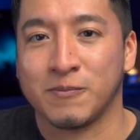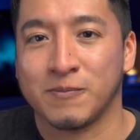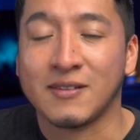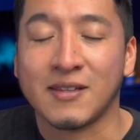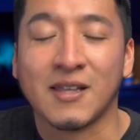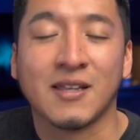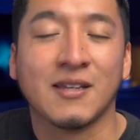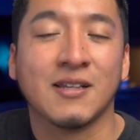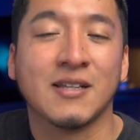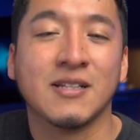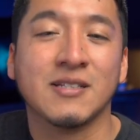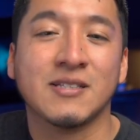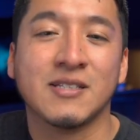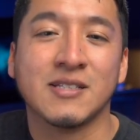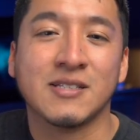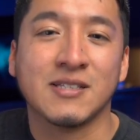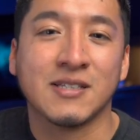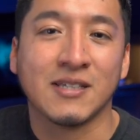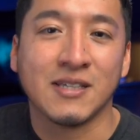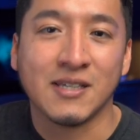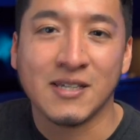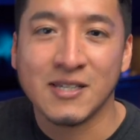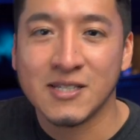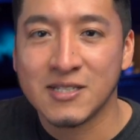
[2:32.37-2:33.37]
That lens is
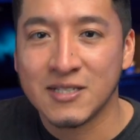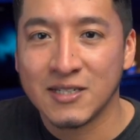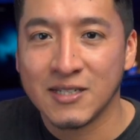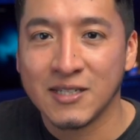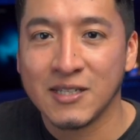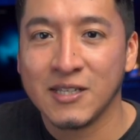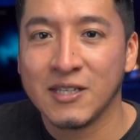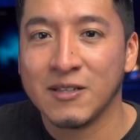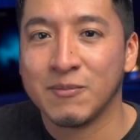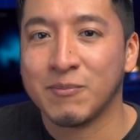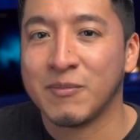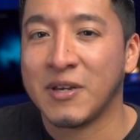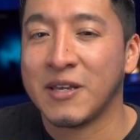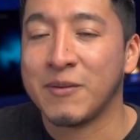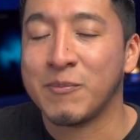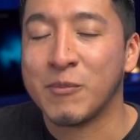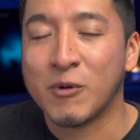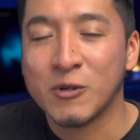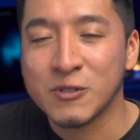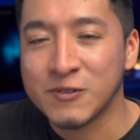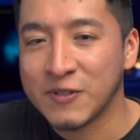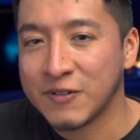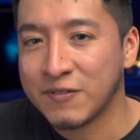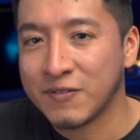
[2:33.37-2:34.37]
easily my
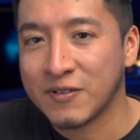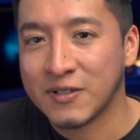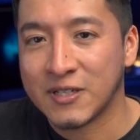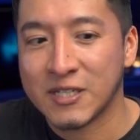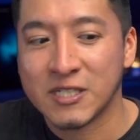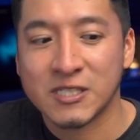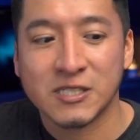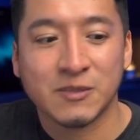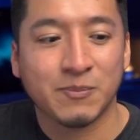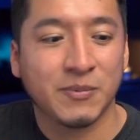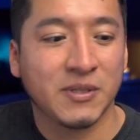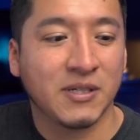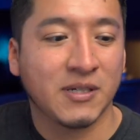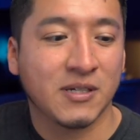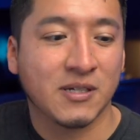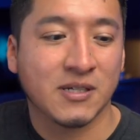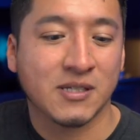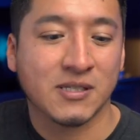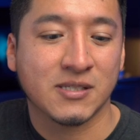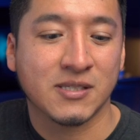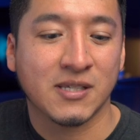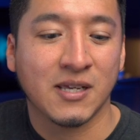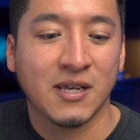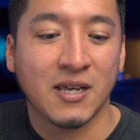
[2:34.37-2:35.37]
most favorite lens
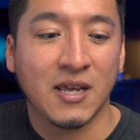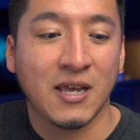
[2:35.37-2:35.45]
because